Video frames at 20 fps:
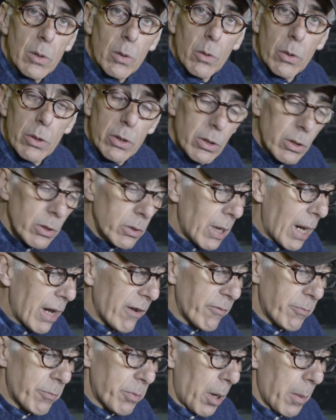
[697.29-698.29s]
or you
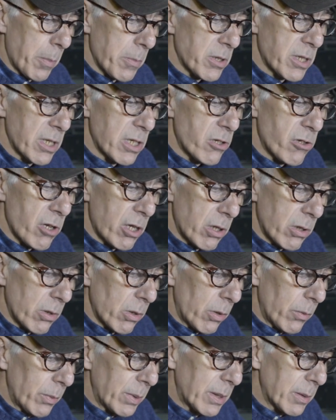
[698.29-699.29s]
have problems in
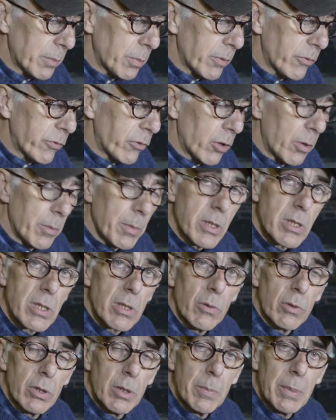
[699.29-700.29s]
general with the performance
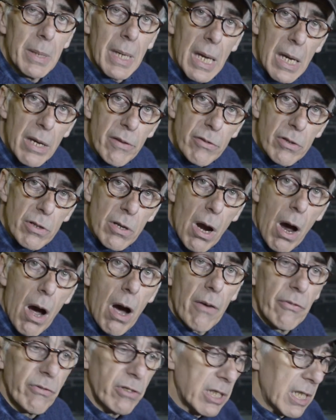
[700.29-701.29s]
or the behavior
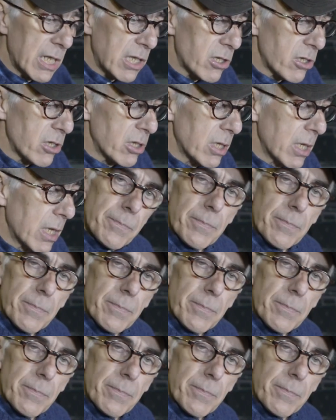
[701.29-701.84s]
of the engine.